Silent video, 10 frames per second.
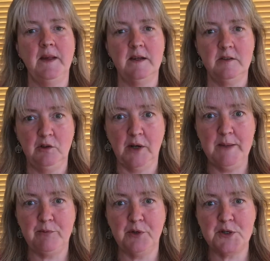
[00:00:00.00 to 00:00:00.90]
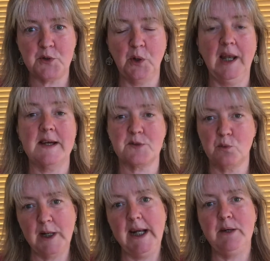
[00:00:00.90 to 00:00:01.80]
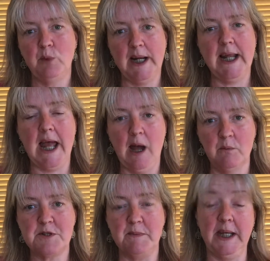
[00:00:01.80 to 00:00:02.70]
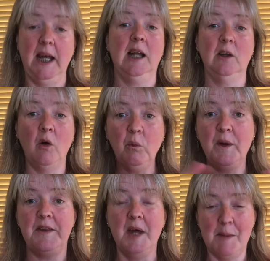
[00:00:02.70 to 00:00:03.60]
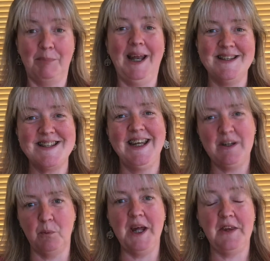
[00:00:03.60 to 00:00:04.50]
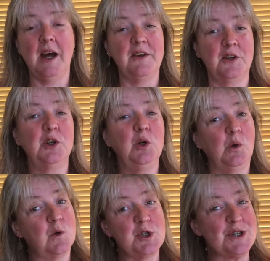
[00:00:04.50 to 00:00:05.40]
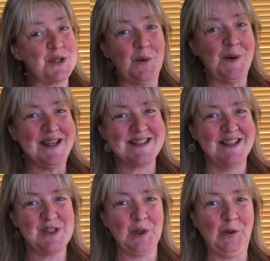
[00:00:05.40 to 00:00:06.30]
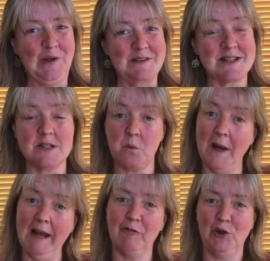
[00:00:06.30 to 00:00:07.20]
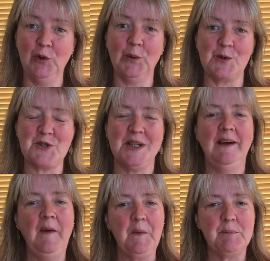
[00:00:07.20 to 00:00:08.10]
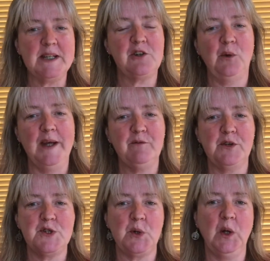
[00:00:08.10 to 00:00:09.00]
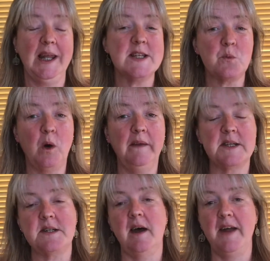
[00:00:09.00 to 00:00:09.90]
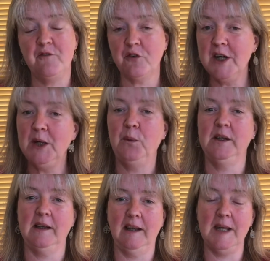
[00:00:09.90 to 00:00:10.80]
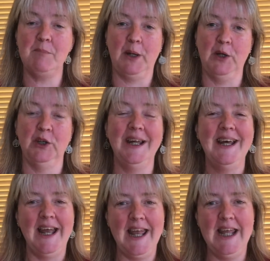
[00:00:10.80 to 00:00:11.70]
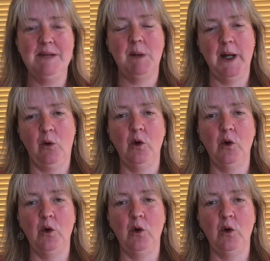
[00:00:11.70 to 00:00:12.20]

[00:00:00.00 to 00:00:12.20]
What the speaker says: Grapefruit oil has really helped me, along with blending it with other gorgeous or essential oils as well, of course. But grapefruit oil is one that I frequently burn in my oil